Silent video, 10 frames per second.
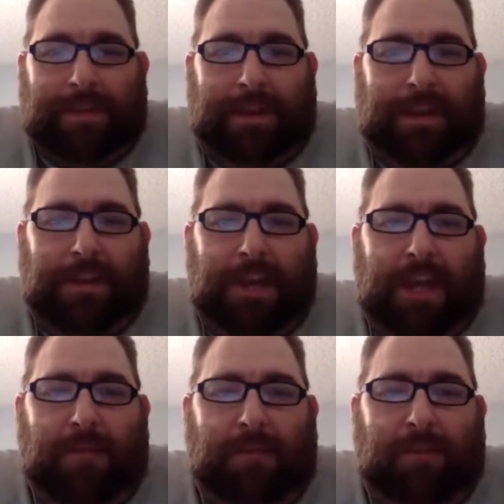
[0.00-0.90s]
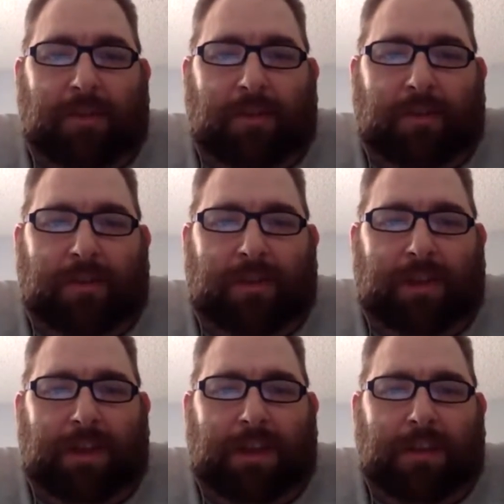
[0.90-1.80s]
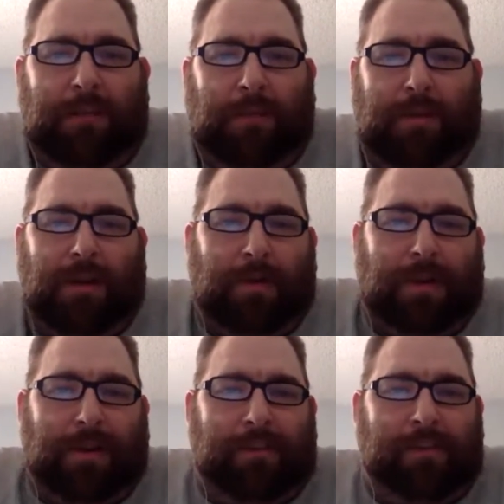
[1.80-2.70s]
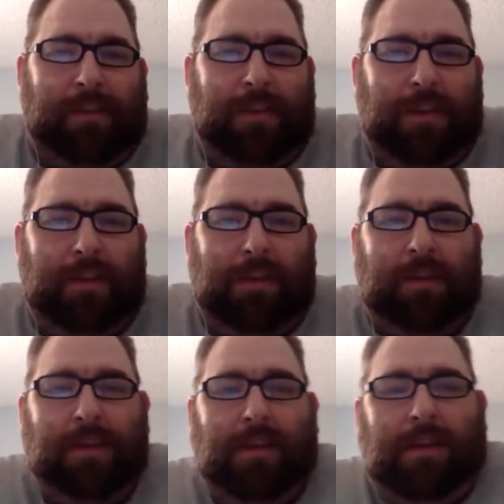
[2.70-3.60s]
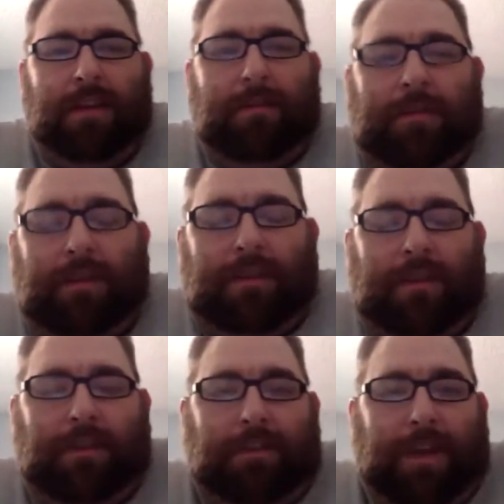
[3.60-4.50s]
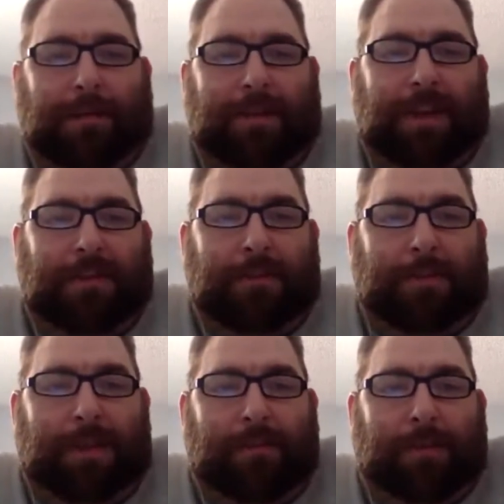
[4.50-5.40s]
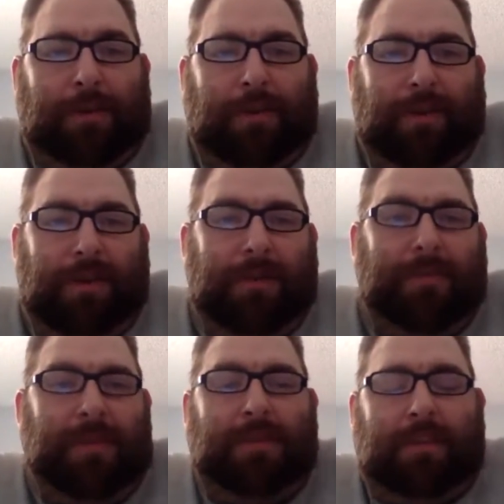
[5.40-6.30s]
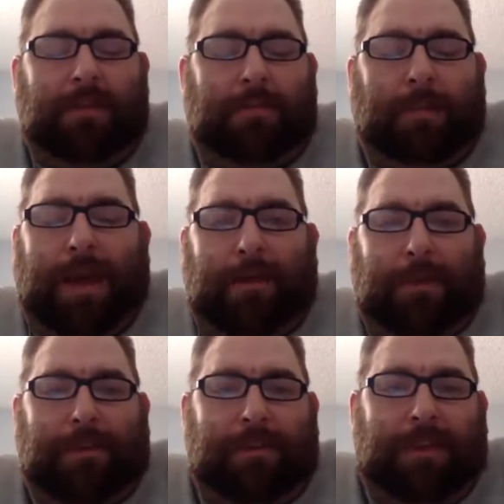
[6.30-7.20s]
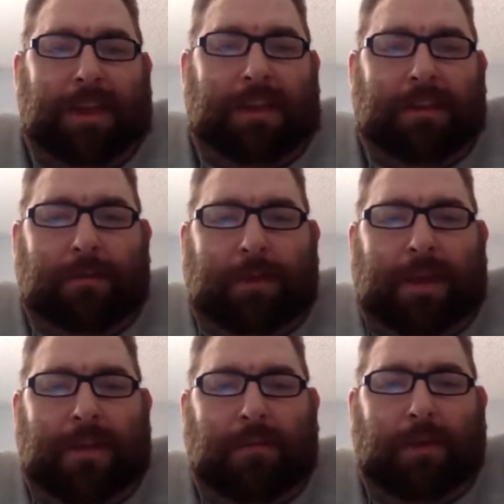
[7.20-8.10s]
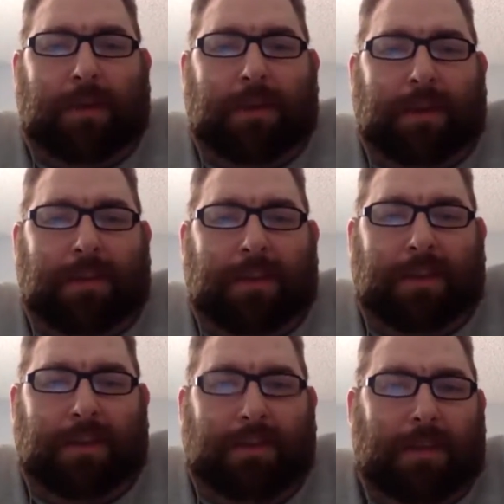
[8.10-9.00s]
And games currently in progress in the top of the 8th in Pittsburgh. The Pirates lead the Reds 1-0.